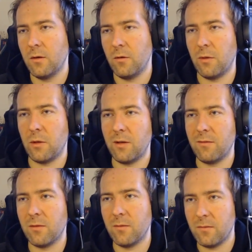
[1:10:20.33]
We could
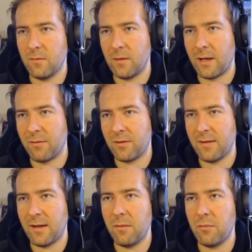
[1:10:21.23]
even have a
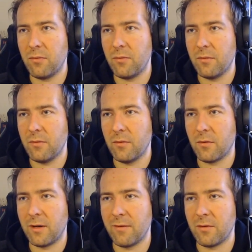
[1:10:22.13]
type
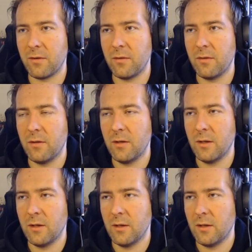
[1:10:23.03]
or have a
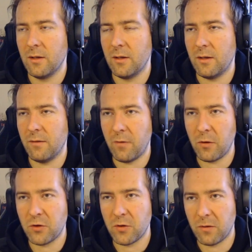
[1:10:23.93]

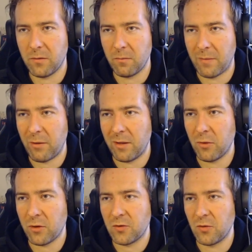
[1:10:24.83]
function on bounding
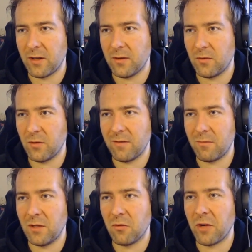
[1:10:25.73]
box to give
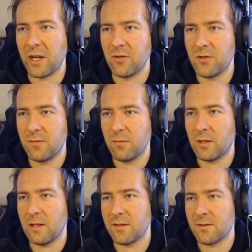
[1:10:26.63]
me the range,
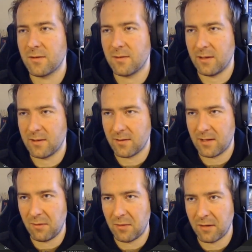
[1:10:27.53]
but let's
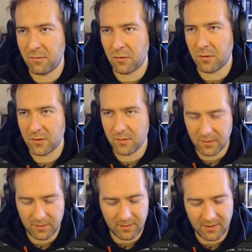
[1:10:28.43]
keep that for us
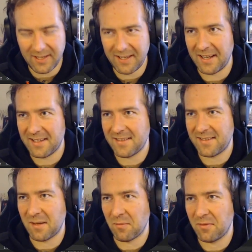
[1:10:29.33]
a next
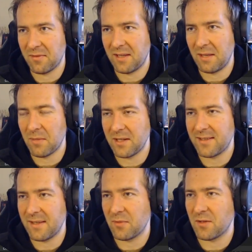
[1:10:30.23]
step. Keep my
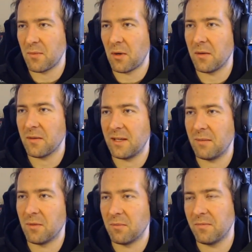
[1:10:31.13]
steps small,
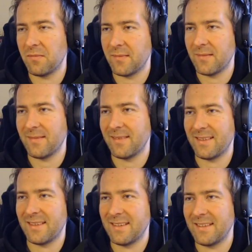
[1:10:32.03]
keep them
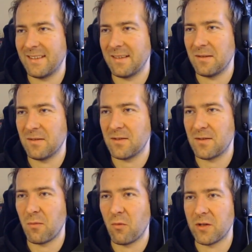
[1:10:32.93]

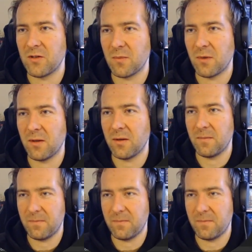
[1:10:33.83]
somewhat small.